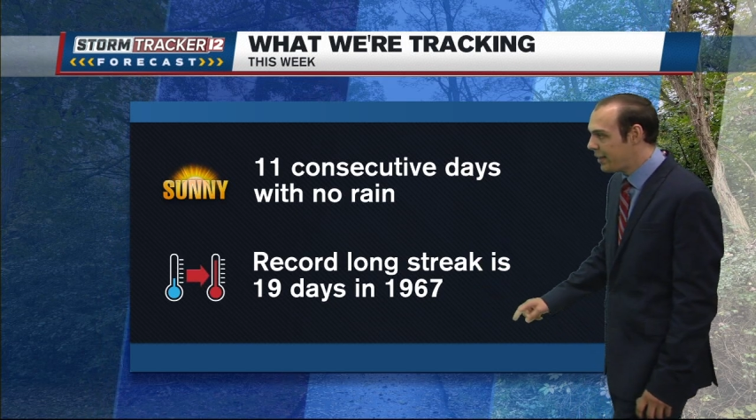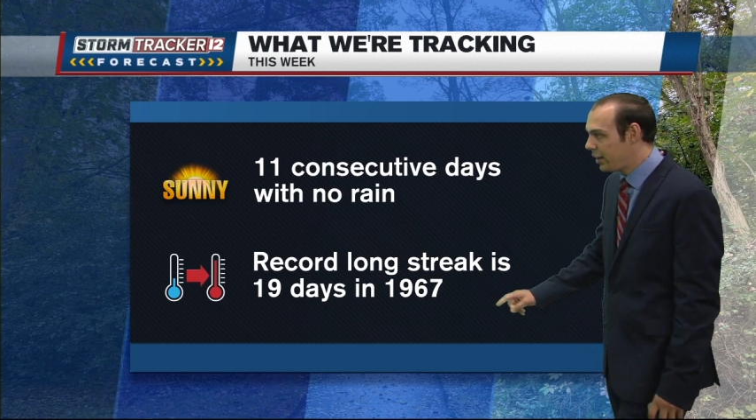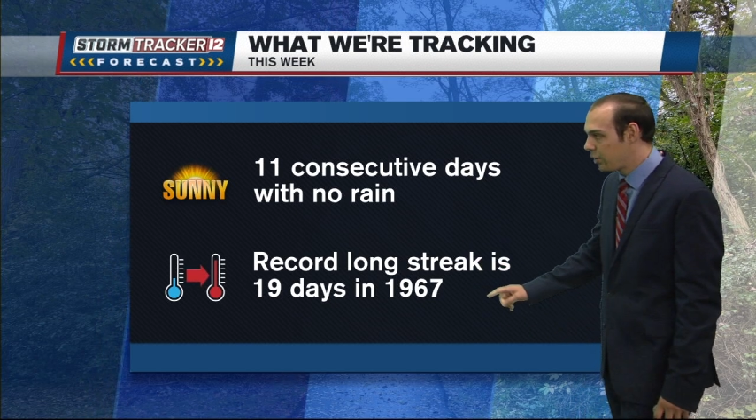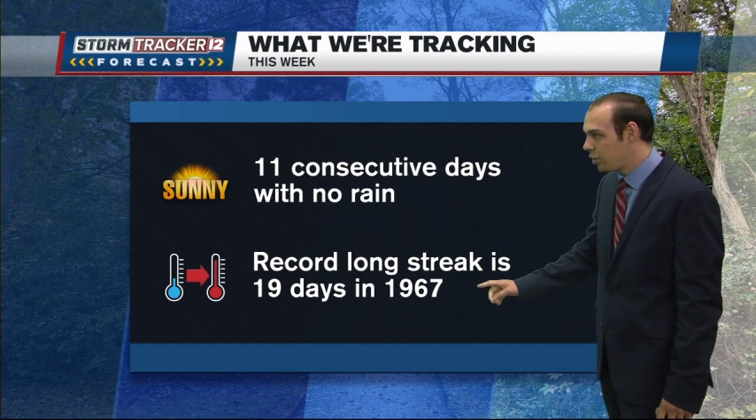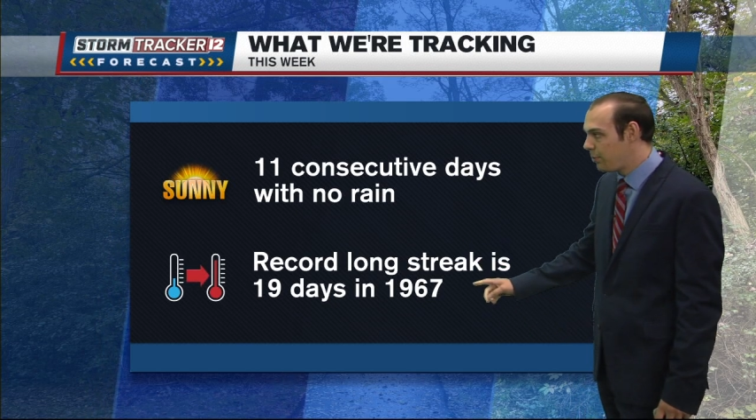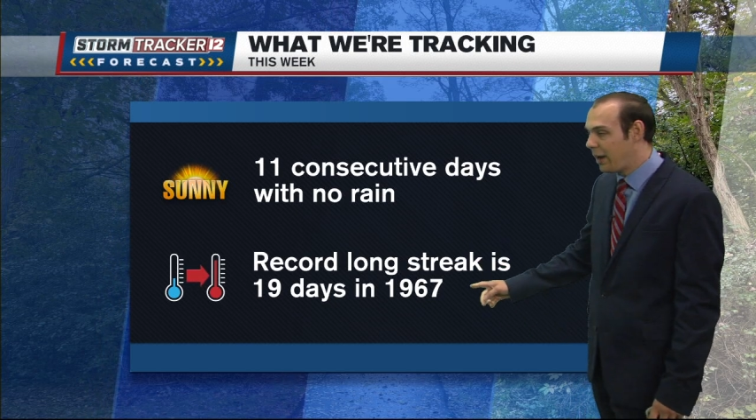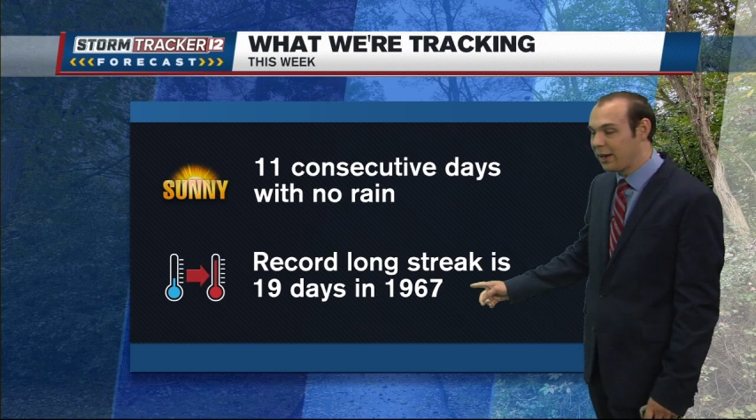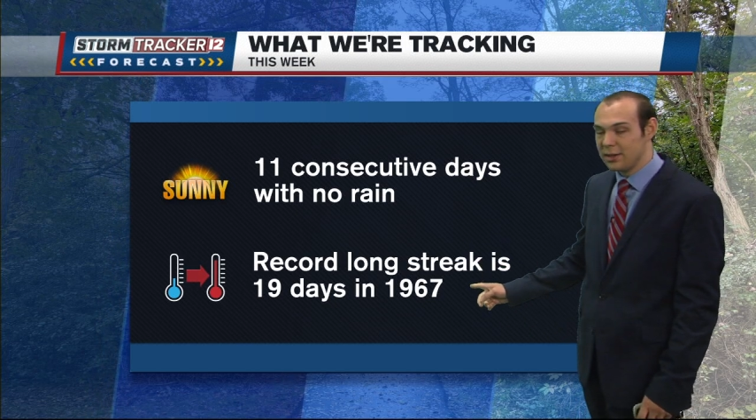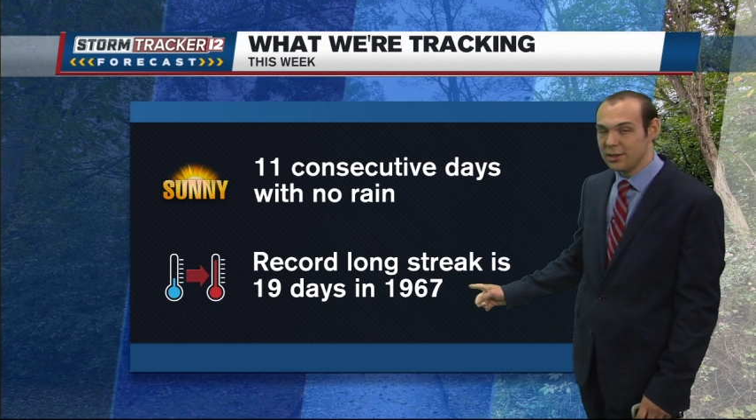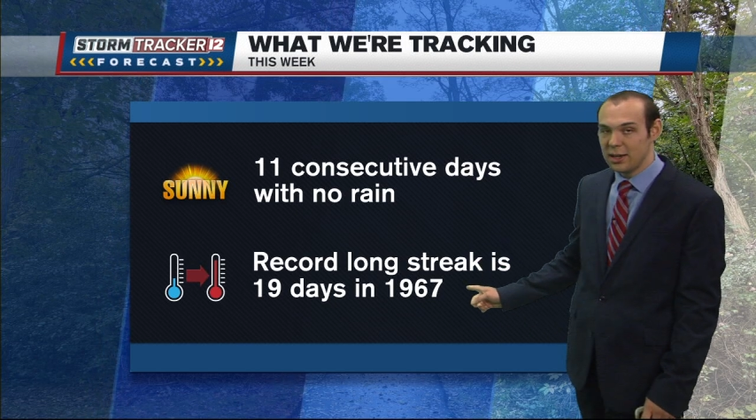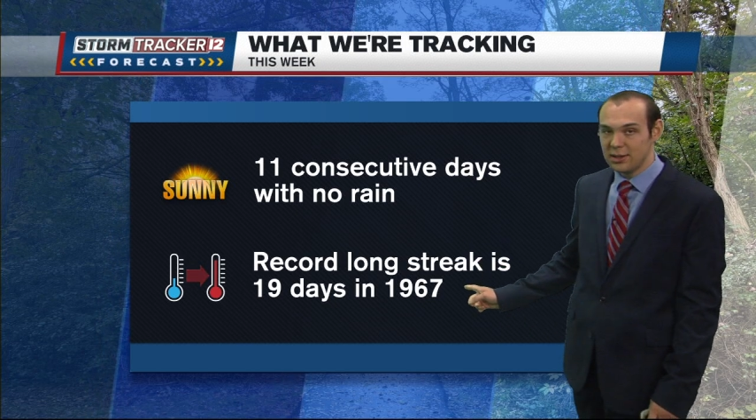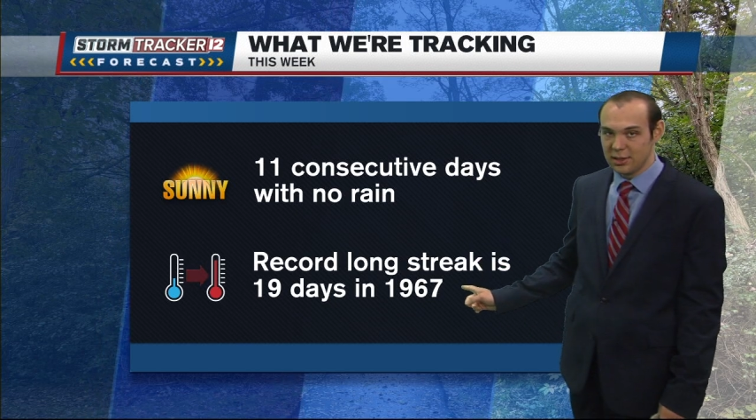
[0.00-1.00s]
That occurred back
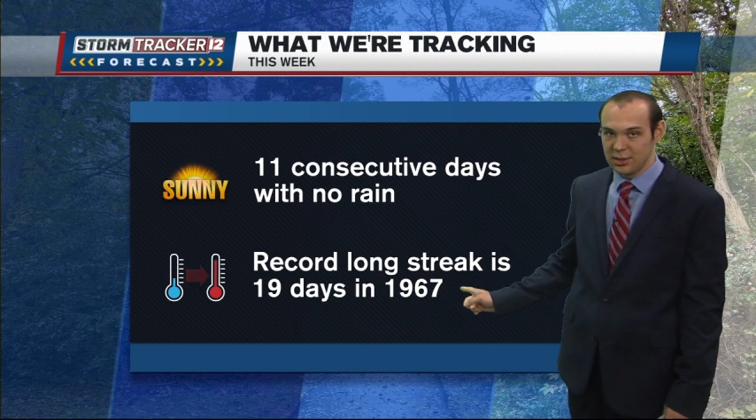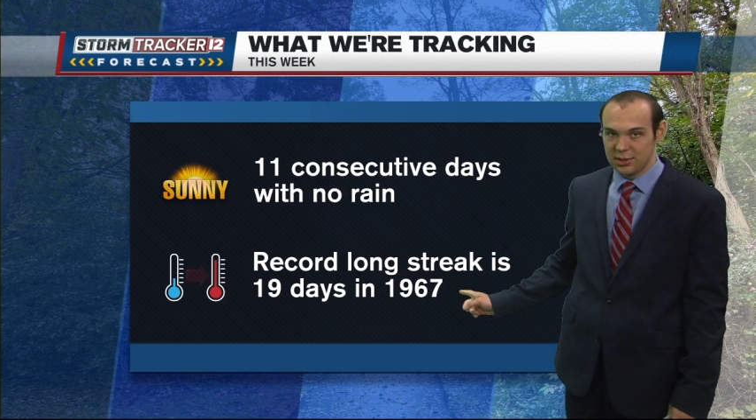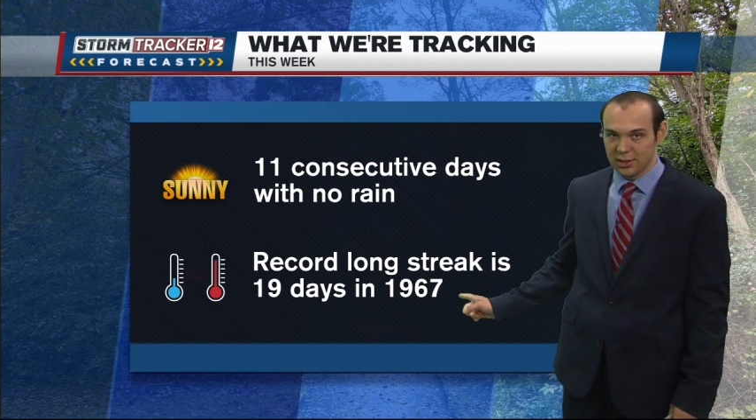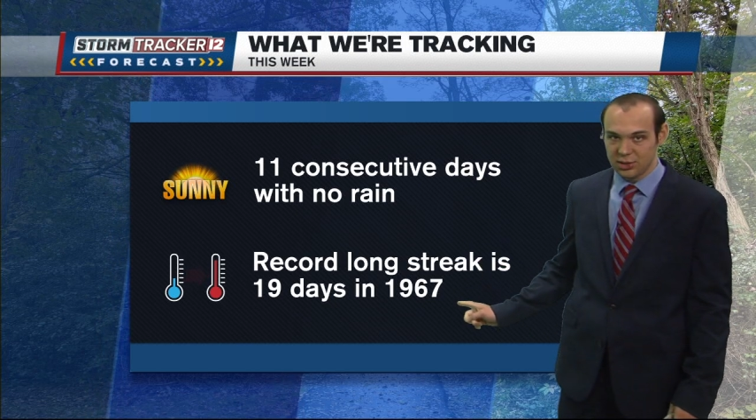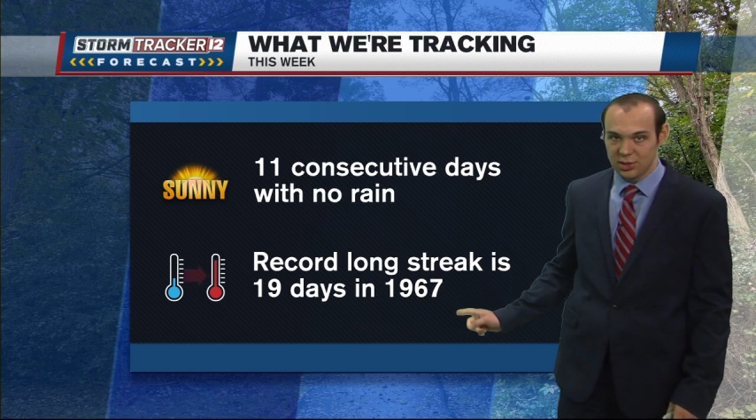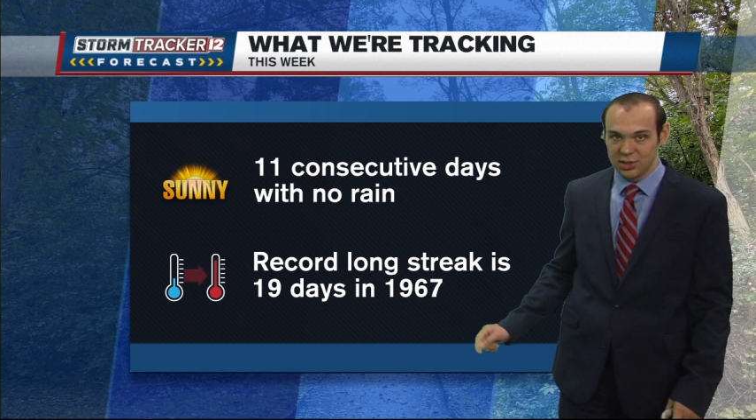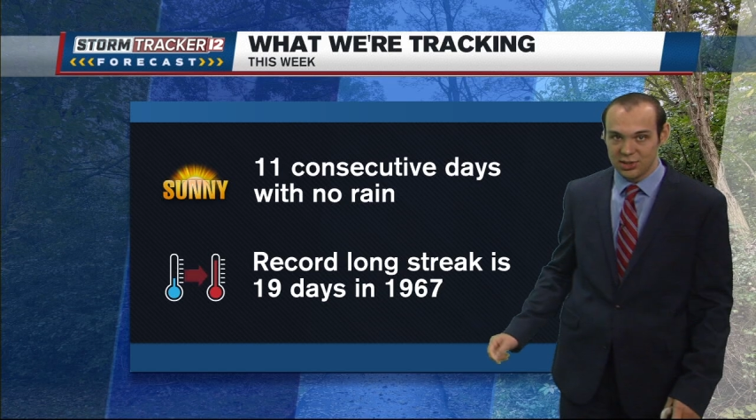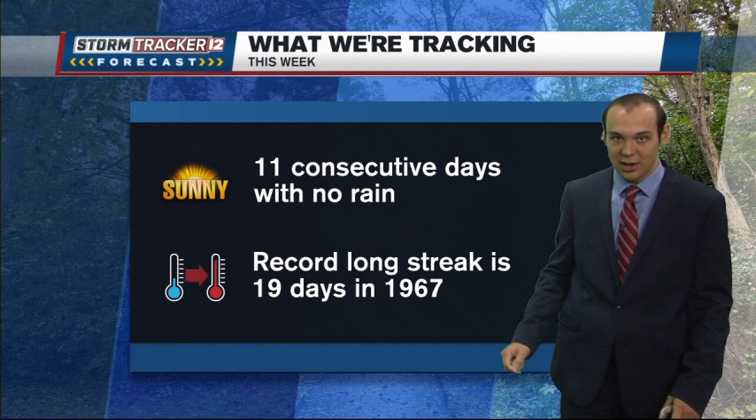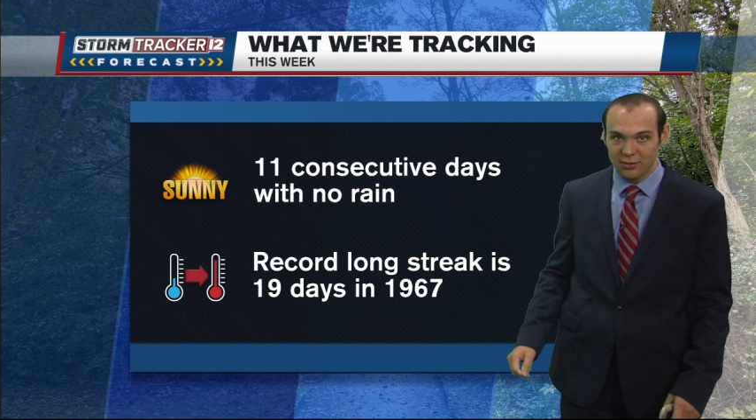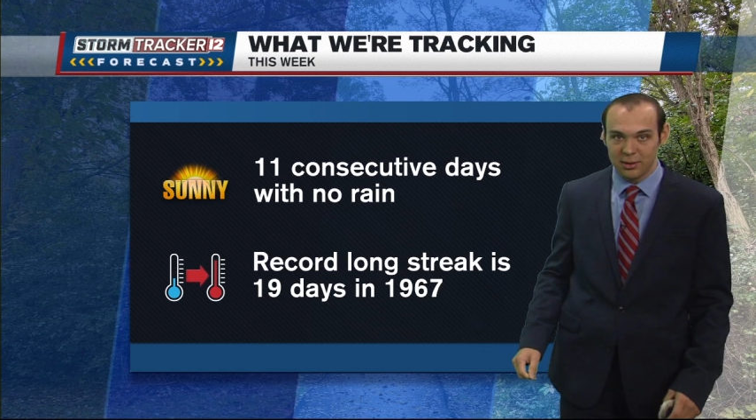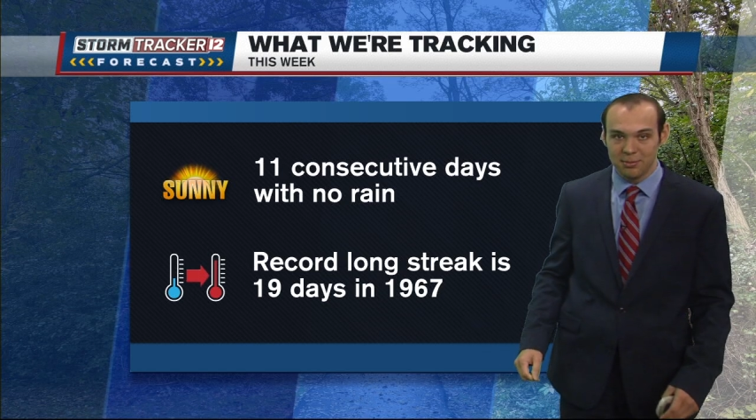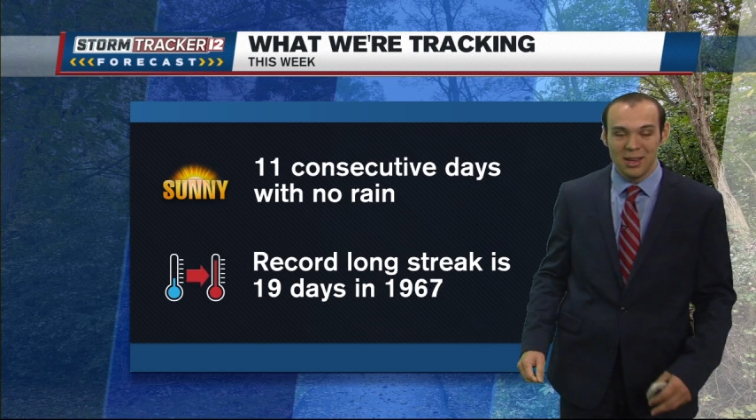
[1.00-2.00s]
in
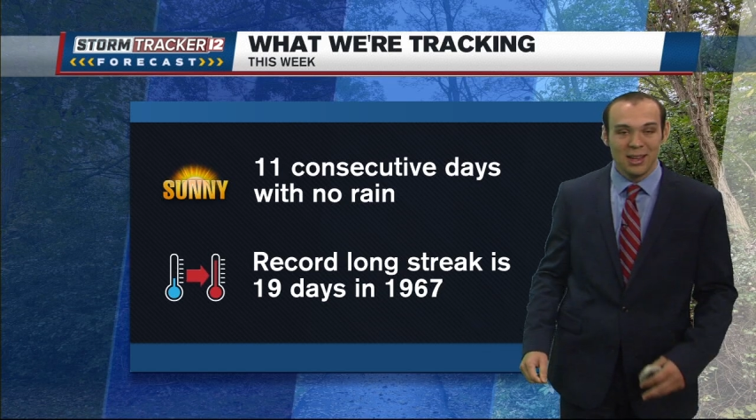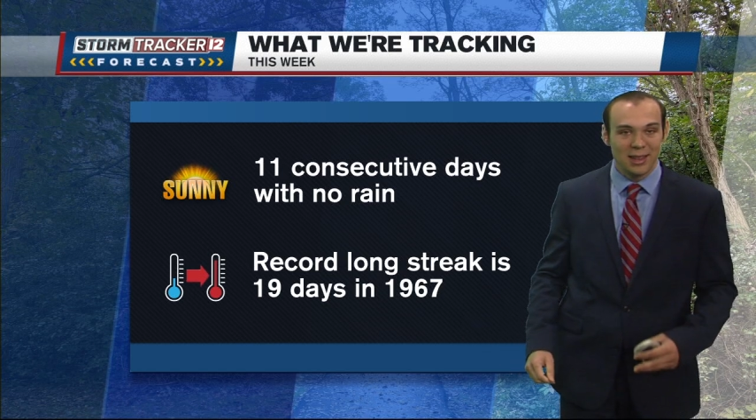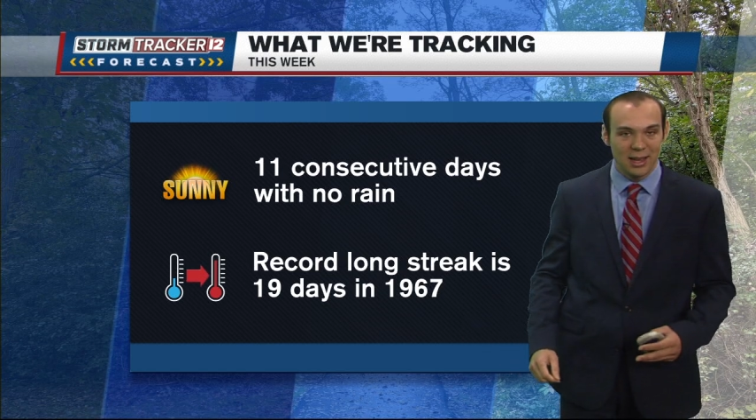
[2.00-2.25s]
1967.